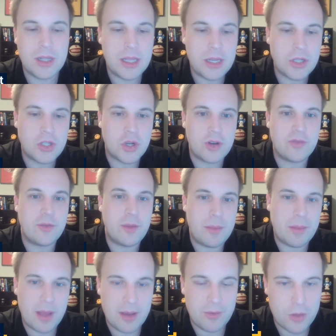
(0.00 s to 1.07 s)
They deserve to be
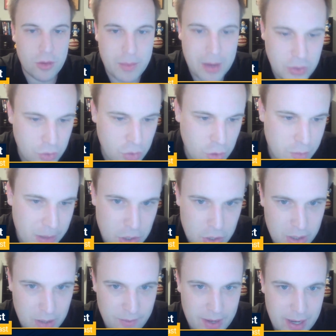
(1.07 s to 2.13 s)
playing for the Pacers,
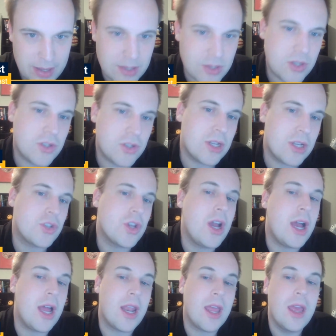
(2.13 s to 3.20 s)
especially given how the season has
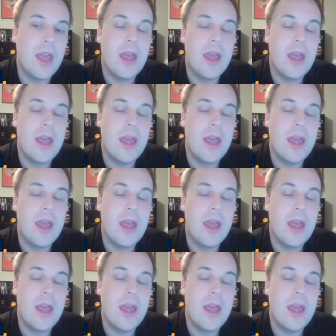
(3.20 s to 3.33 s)
gone.